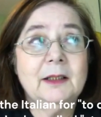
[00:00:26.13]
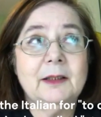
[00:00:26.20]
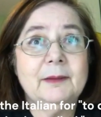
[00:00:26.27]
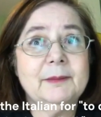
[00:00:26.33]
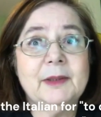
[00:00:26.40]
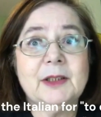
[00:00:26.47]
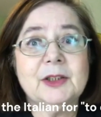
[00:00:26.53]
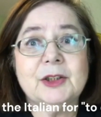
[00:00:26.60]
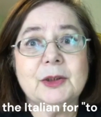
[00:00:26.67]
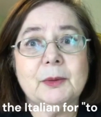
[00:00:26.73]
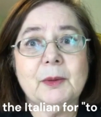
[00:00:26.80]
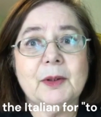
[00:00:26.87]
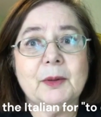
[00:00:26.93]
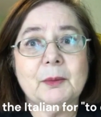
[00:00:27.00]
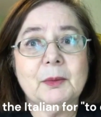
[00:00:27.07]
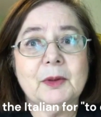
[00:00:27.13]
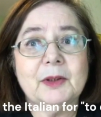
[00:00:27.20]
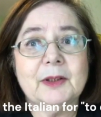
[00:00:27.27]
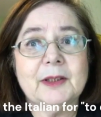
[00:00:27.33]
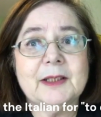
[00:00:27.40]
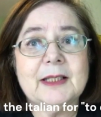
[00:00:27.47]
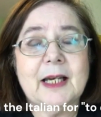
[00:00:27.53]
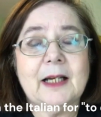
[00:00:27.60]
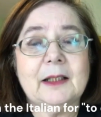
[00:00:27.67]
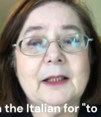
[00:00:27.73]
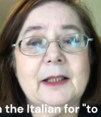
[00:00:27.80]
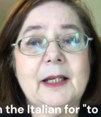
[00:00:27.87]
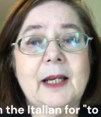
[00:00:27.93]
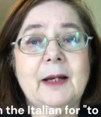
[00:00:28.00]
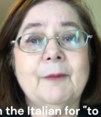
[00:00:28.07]
I'm not sure where the word exactly
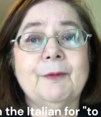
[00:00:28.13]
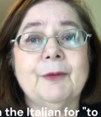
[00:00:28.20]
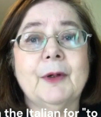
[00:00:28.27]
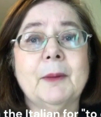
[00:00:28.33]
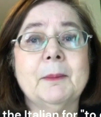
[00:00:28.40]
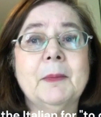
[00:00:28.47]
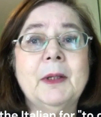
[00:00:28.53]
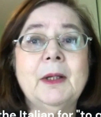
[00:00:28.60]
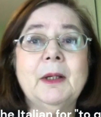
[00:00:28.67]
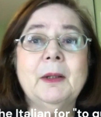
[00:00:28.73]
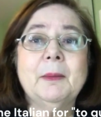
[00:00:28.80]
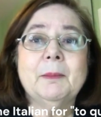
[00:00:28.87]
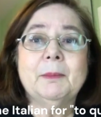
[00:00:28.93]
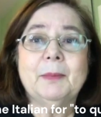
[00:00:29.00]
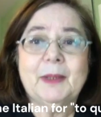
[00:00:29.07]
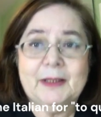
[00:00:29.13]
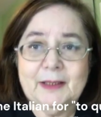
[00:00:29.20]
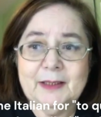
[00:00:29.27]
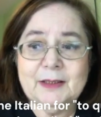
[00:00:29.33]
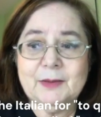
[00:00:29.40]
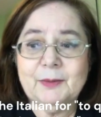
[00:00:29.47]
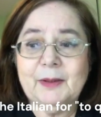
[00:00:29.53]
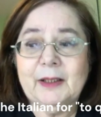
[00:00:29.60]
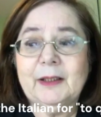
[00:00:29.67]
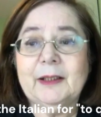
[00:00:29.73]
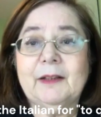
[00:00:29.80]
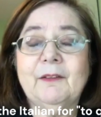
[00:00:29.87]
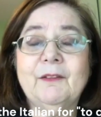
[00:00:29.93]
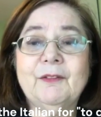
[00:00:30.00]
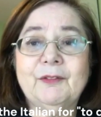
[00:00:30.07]
came from, but it's
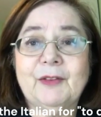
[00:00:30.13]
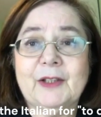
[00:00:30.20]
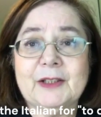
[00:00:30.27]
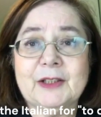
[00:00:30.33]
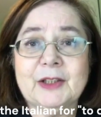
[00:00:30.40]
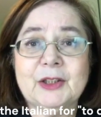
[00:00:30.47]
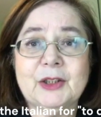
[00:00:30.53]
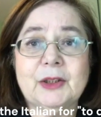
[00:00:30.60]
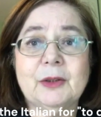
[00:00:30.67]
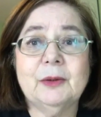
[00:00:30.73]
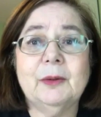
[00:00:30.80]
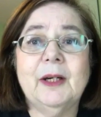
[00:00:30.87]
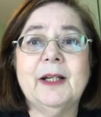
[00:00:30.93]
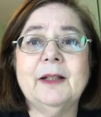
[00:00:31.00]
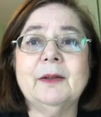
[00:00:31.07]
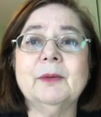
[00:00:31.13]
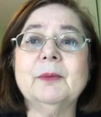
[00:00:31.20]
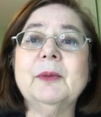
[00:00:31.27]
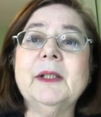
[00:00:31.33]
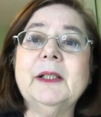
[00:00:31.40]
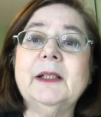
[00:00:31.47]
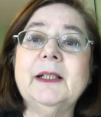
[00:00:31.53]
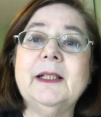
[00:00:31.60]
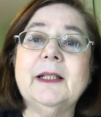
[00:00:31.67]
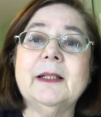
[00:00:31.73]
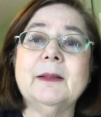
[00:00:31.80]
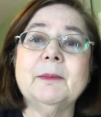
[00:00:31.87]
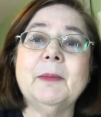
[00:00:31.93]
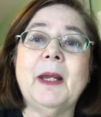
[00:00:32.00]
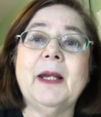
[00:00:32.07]
really fun to do, and it really
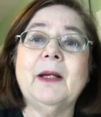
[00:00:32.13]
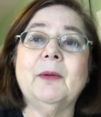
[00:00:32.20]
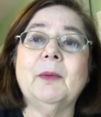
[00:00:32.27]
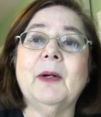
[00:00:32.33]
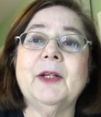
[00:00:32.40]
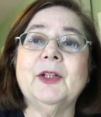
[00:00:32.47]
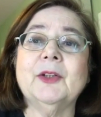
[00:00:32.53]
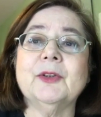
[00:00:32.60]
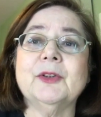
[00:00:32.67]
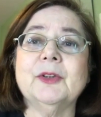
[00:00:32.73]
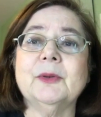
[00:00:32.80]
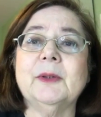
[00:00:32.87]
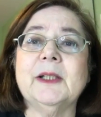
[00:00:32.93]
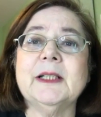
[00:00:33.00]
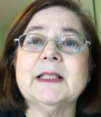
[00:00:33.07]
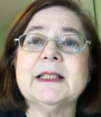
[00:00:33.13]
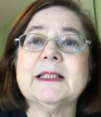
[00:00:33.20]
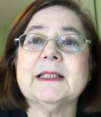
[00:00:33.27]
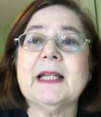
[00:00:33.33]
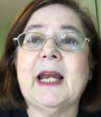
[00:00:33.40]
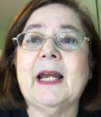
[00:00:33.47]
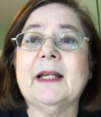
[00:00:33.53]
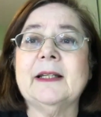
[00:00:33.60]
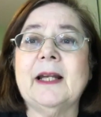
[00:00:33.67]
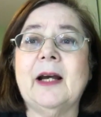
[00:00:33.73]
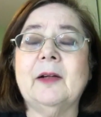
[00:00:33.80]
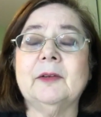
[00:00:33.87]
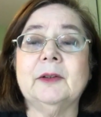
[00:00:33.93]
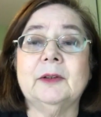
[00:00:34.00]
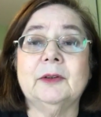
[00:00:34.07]
can make what you're doing stand
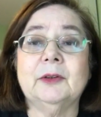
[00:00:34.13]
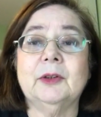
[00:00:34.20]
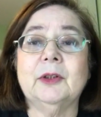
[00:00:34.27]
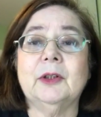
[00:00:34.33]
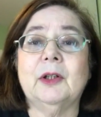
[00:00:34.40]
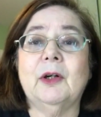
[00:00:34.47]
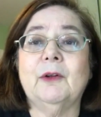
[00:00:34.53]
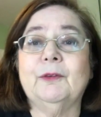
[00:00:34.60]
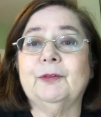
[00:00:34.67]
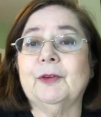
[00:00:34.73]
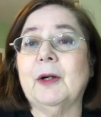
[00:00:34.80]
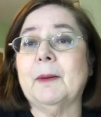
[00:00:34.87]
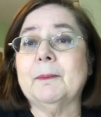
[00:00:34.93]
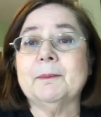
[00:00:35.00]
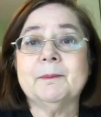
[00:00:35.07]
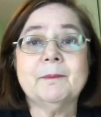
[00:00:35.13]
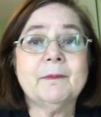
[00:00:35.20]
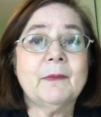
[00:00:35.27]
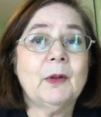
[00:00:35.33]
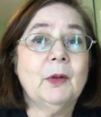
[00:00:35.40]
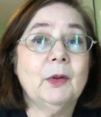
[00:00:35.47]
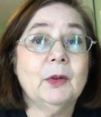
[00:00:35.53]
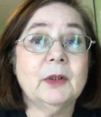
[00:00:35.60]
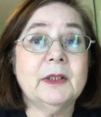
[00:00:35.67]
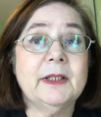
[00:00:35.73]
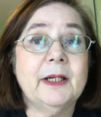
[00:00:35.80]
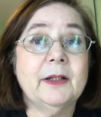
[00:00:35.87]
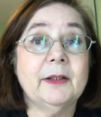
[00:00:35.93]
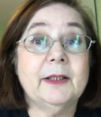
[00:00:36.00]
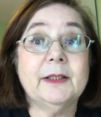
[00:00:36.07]
out and go from
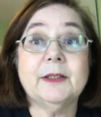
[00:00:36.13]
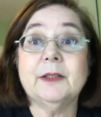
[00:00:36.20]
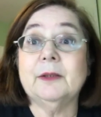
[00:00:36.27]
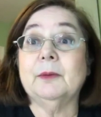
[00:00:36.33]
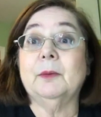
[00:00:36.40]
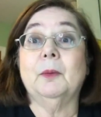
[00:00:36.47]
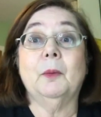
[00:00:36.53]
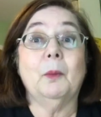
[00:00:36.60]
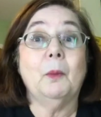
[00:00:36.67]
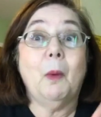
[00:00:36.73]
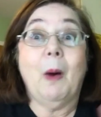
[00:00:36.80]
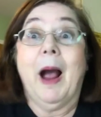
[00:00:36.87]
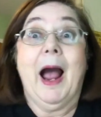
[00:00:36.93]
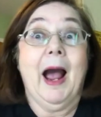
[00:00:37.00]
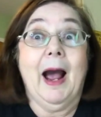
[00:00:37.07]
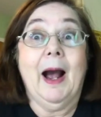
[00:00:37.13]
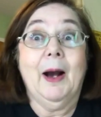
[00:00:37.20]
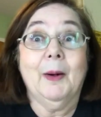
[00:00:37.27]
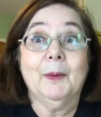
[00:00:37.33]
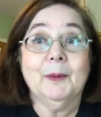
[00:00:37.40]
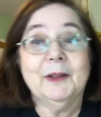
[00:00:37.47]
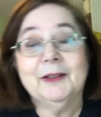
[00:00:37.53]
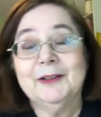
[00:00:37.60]
ordinary to wow.